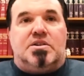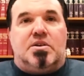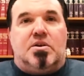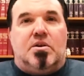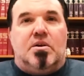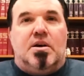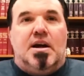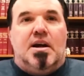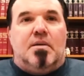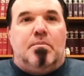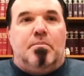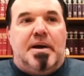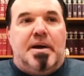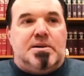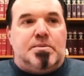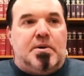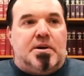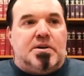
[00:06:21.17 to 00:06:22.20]
So
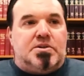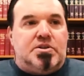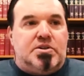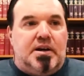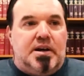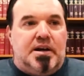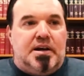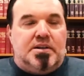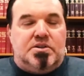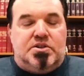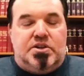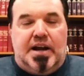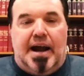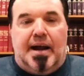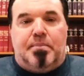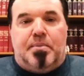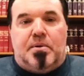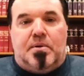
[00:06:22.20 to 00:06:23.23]
baseball
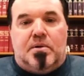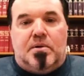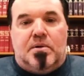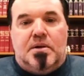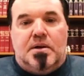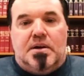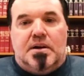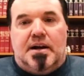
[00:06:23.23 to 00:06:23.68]
chapel,